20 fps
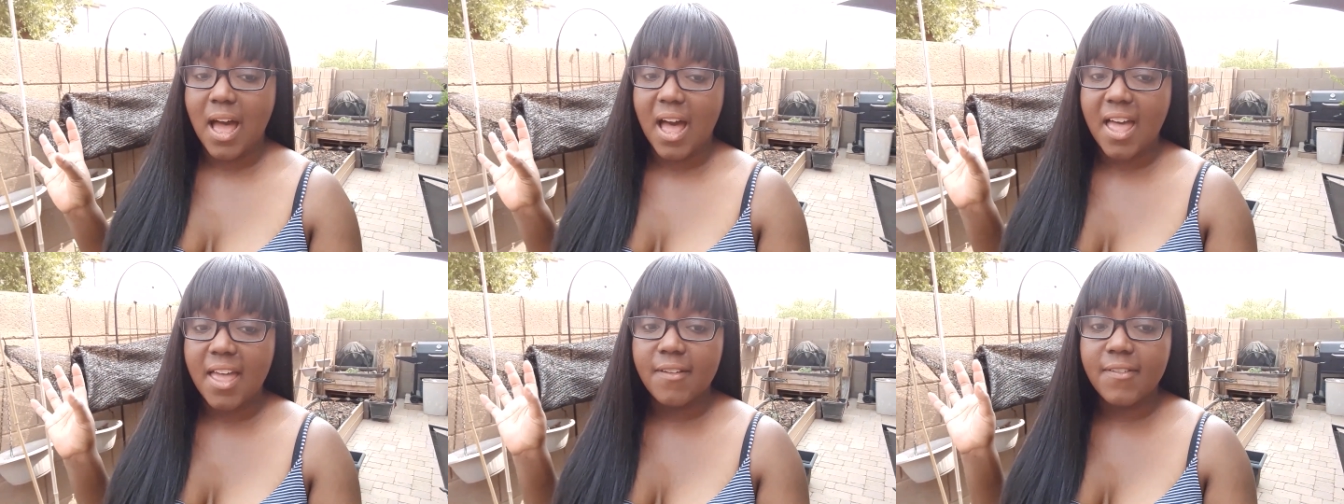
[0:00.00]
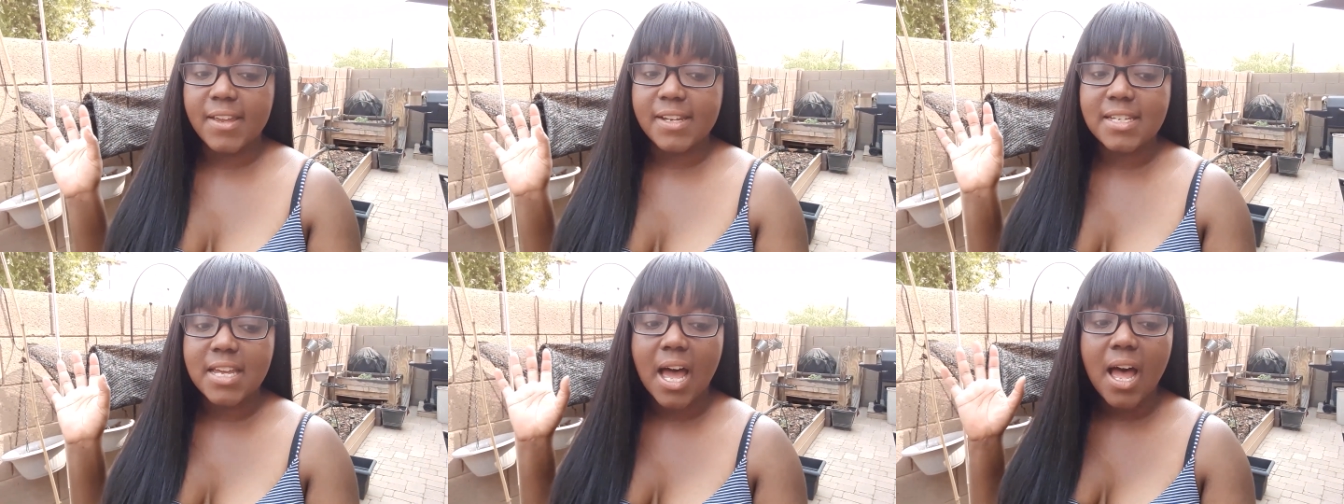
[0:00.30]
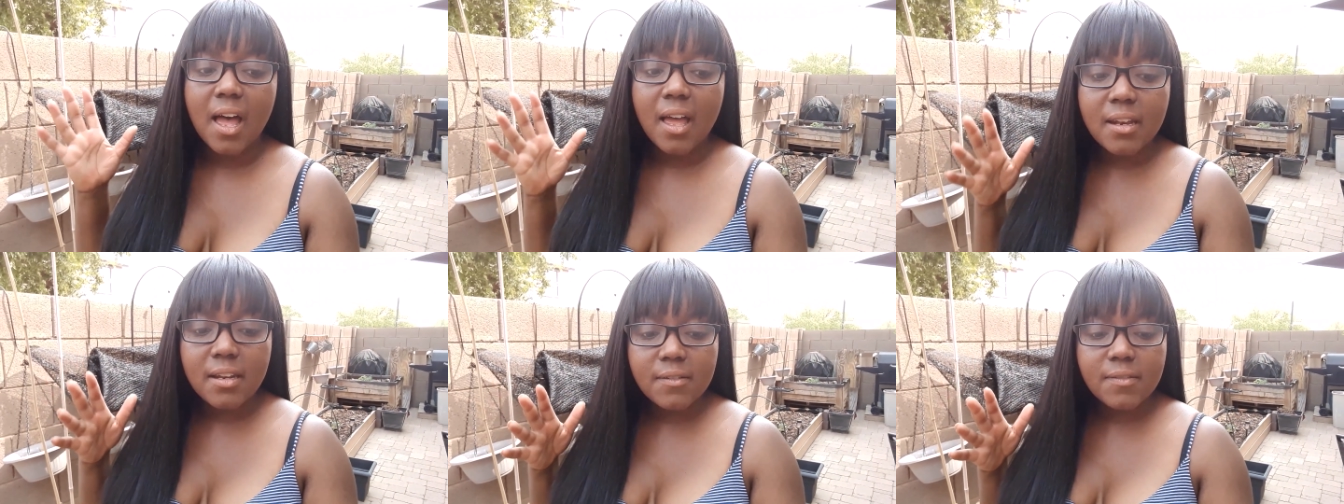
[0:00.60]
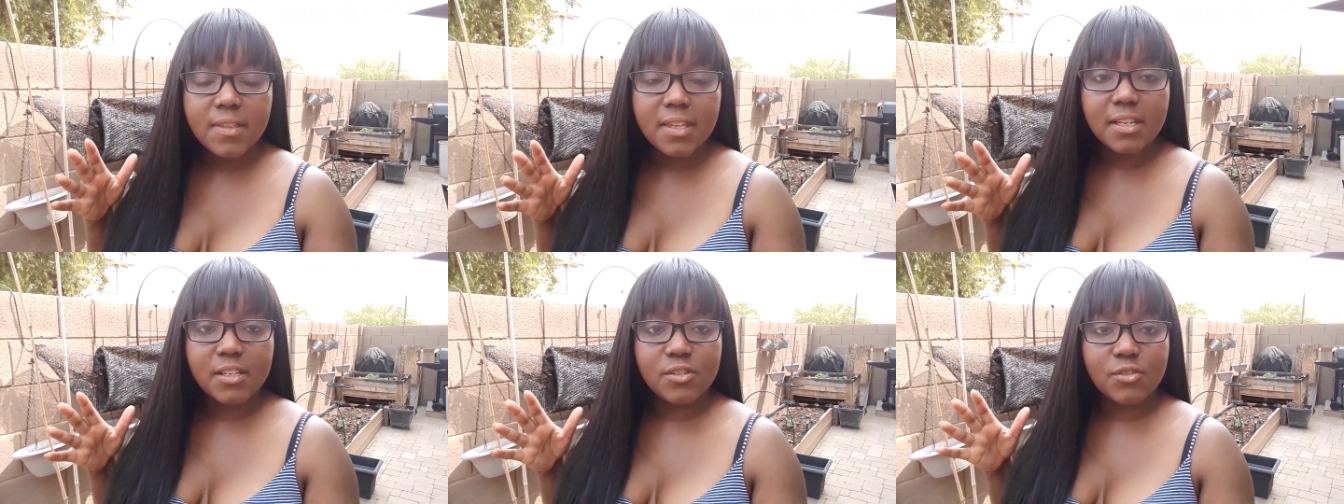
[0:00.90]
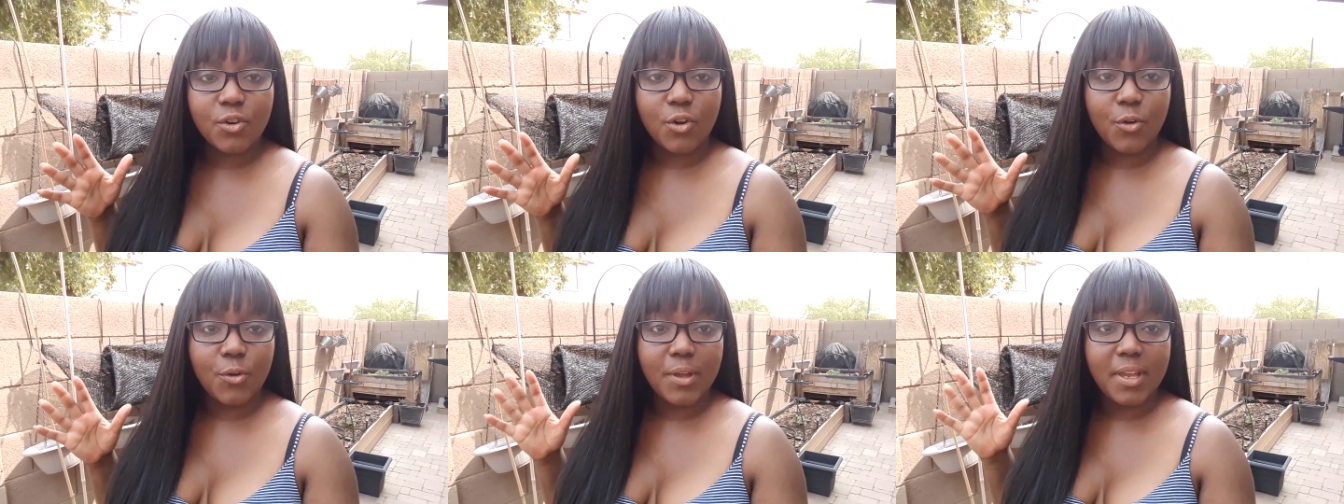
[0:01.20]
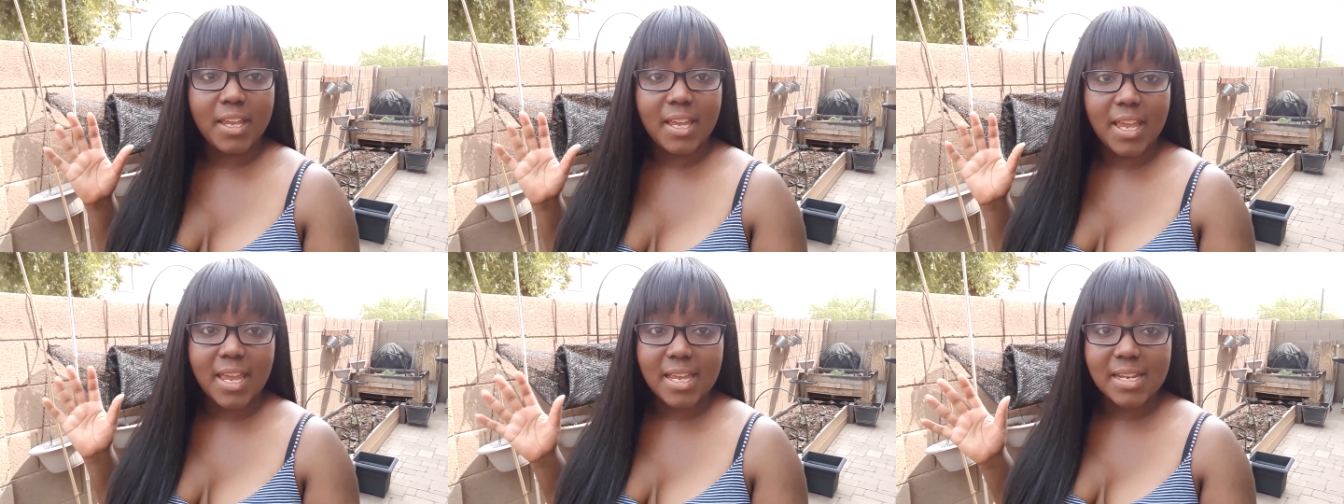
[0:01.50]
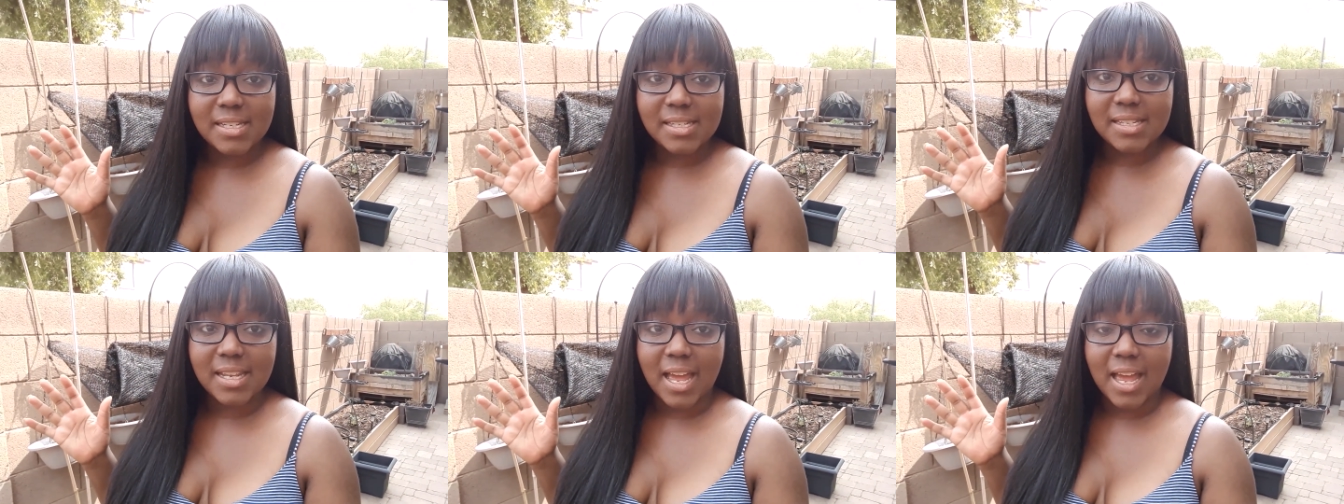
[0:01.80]
I have a ton of things growing
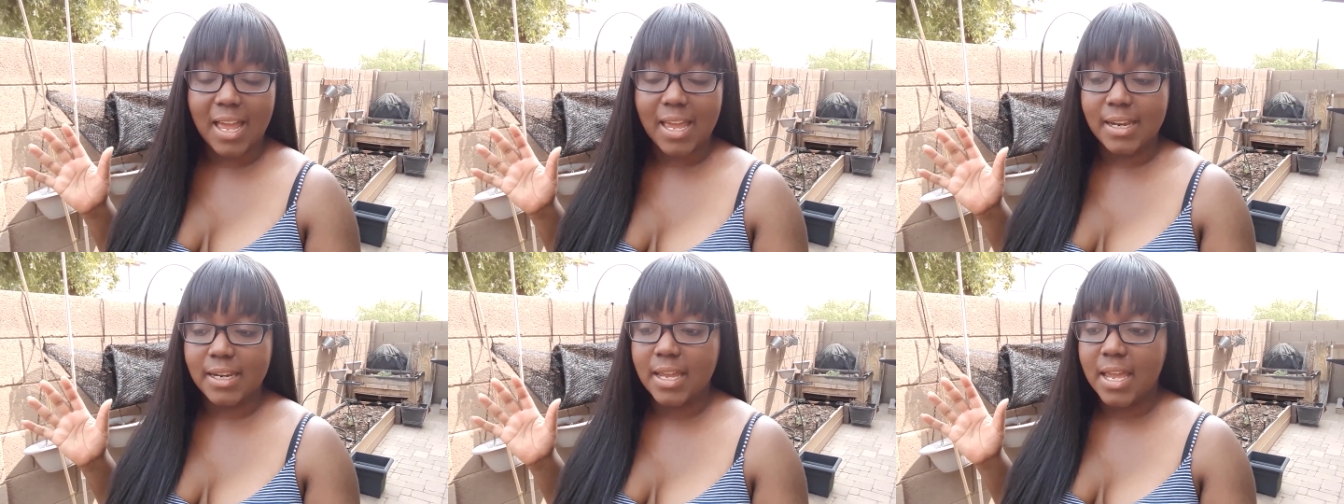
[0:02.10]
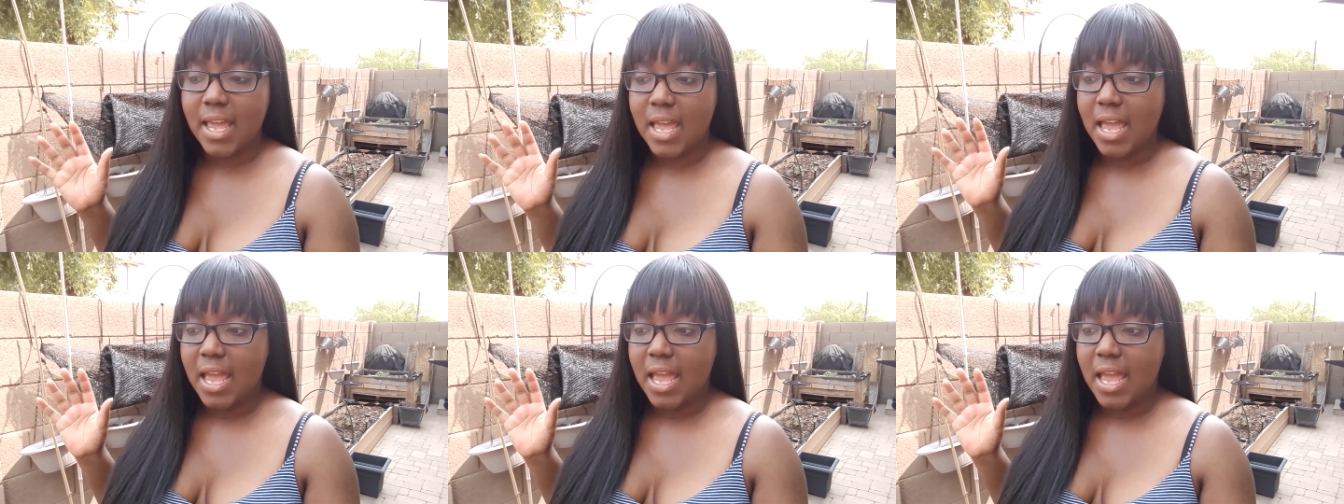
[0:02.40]
inside,